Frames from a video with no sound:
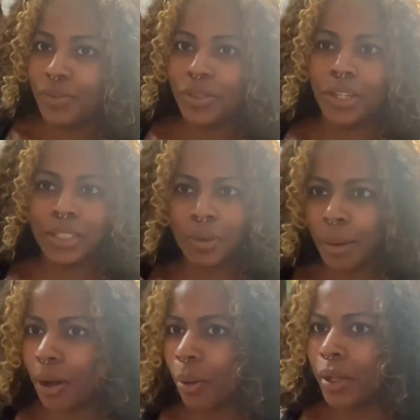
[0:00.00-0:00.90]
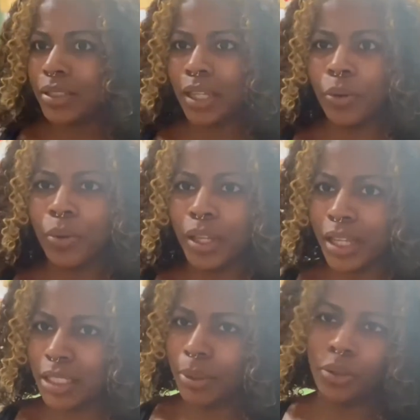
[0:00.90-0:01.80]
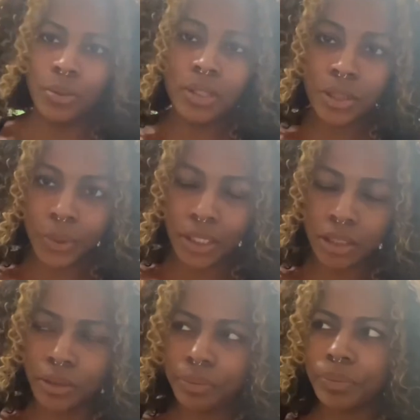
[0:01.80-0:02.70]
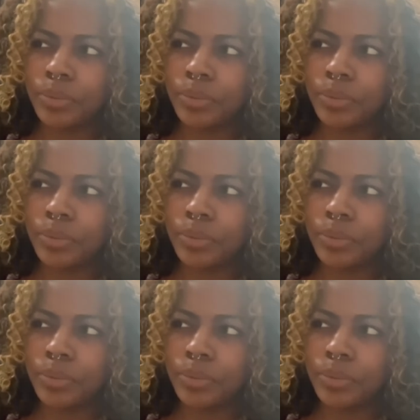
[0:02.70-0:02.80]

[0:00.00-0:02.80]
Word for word: So that's why I'm always like on edge about the whole situation.